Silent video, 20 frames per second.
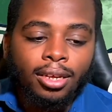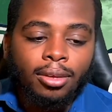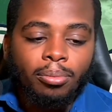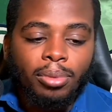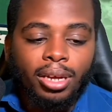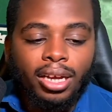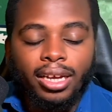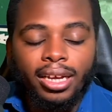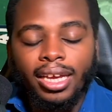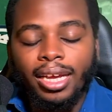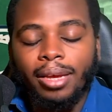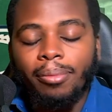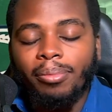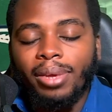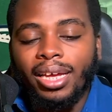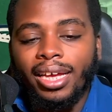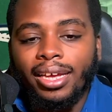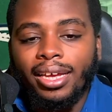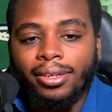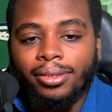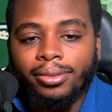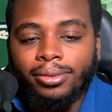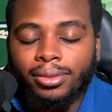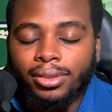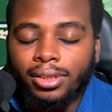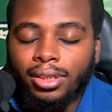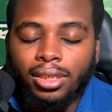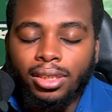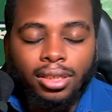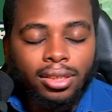But again, man,
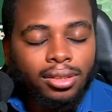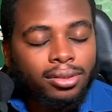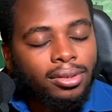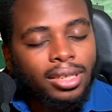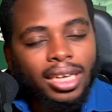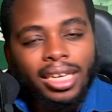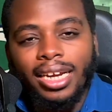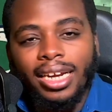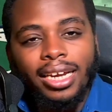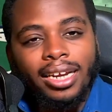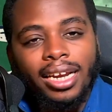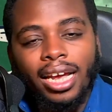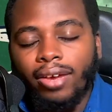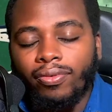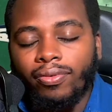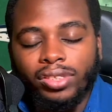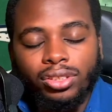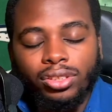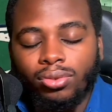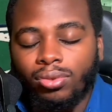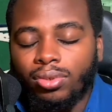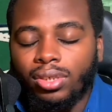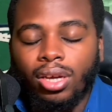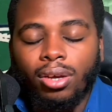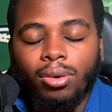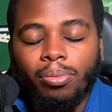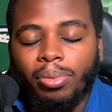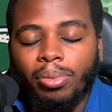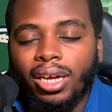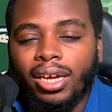and they're not even
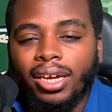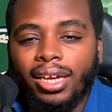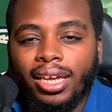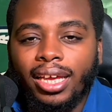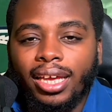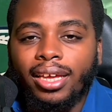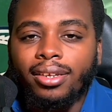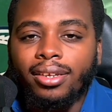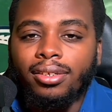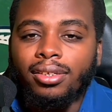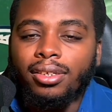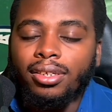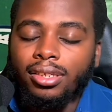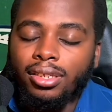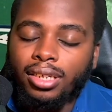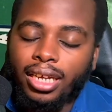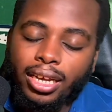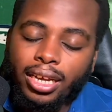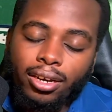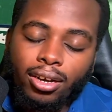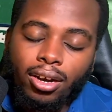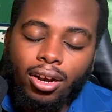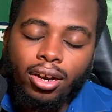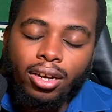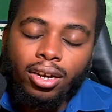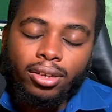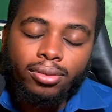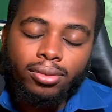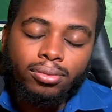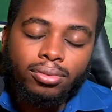2-0. But again, there
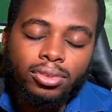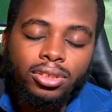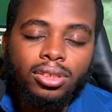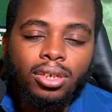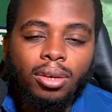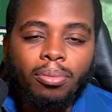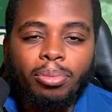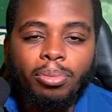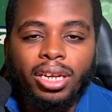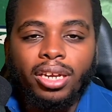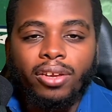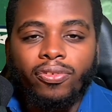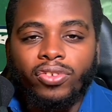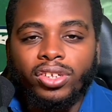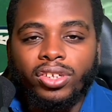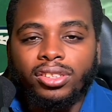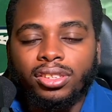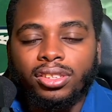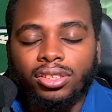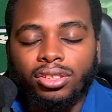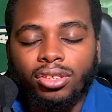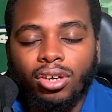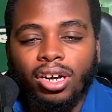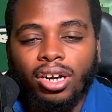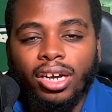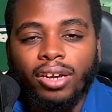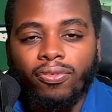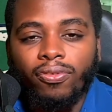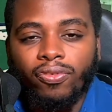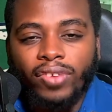are some benefits of
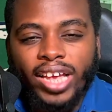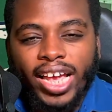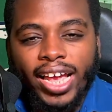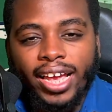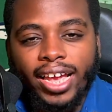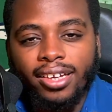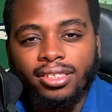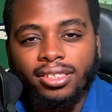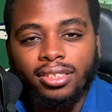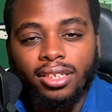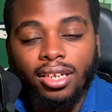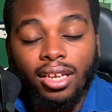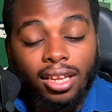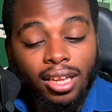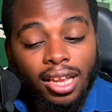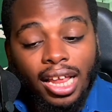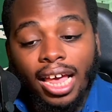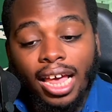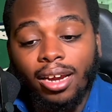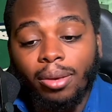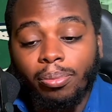starting fast, a lot